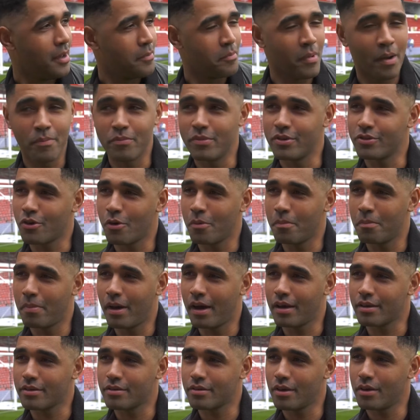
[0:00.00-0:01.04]
memories come
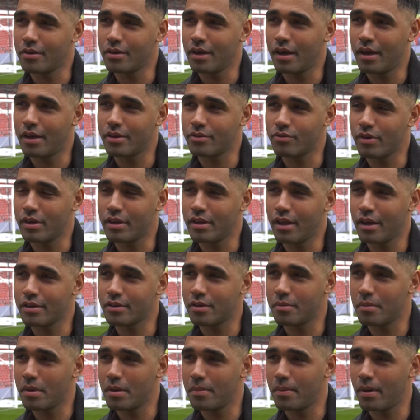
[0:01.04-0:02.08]
back. So yeah, it's really
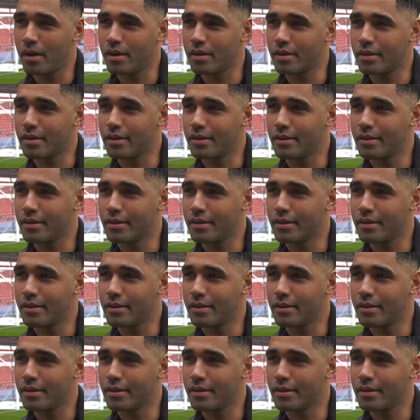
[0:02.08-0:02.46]
nice to be back.